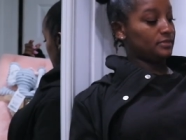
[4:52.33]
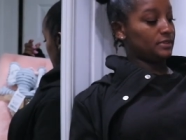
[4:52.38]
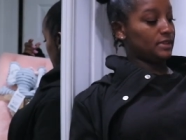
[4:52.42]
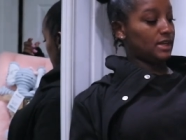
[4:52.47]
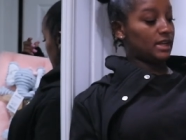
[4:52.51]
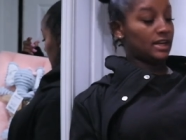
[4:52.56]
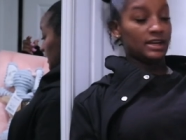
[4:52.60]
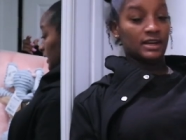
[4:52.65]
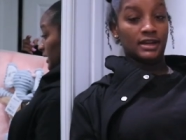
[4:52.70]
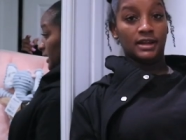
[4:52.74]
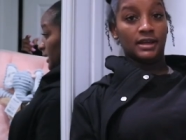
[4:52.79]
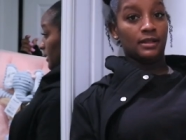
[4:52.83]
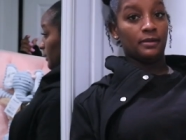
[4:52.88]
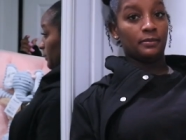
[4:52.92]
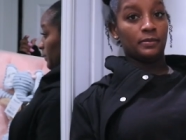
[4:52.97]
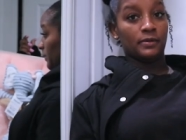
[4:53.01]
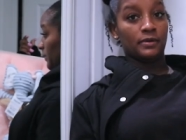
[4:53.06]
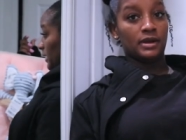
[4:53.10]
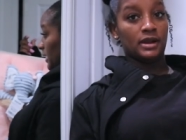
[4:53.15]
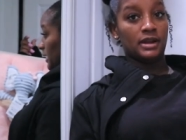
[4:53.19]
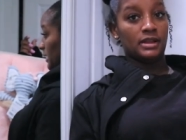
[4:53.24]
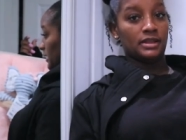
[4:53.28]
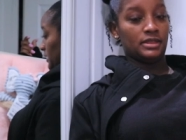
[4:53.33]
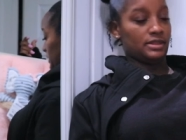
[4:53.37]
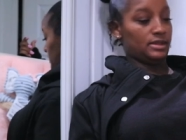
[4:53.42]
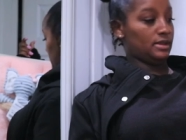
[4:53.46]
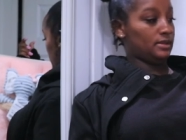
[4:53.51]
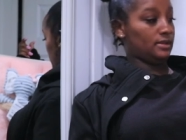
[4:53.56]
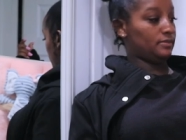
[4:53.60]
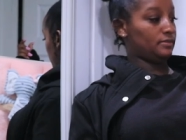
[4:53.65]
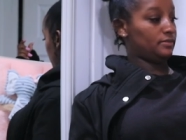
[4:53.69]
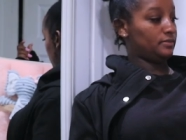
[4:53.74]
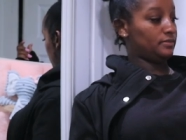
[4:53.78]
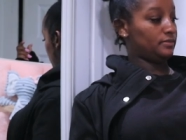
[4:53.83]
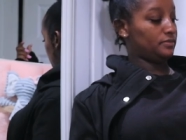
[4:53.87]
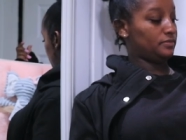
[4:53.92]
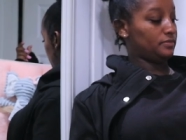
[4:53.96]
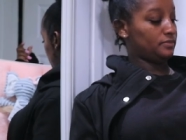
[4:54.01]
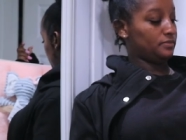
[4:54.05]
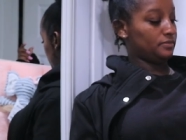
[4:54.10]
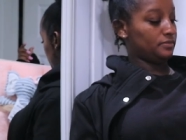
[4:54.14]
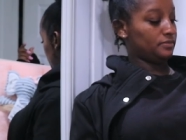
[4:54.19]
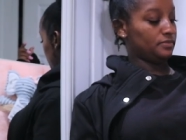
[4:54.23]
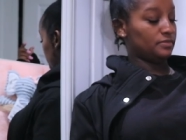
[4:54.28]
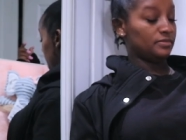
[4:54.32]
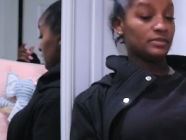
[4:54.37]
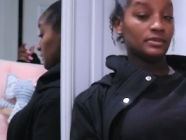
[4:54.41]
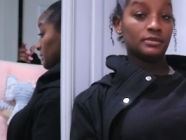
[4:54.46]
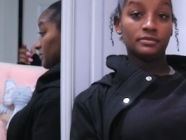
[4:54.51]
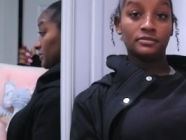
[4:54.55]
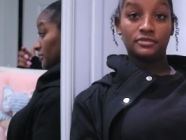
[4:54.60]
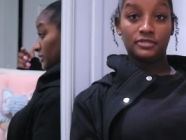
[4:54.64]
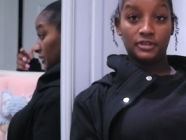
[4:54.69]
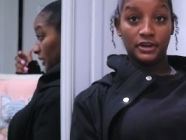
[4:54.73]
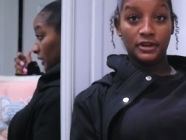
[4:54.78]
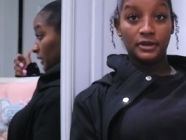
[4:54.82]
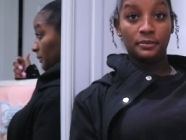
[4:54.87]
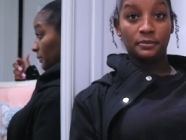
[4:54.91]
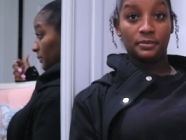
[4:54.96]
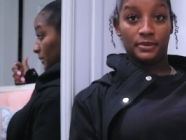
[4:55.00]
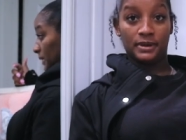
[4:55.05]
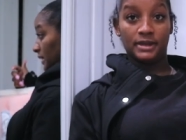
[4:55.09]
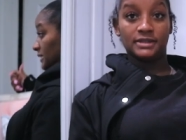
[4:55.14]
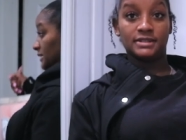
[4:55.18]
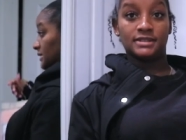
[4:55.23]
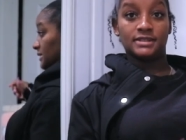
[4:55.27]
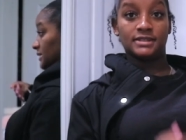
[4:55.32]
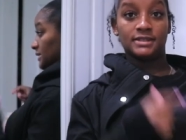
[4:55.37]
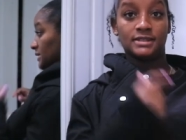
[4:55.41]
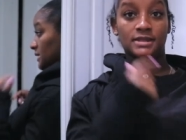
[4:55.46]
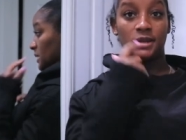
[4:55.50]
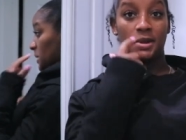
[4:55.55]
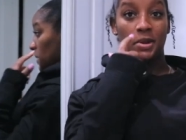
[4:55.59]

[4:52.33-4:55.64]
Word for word: I didn't help or anything. Very impressed.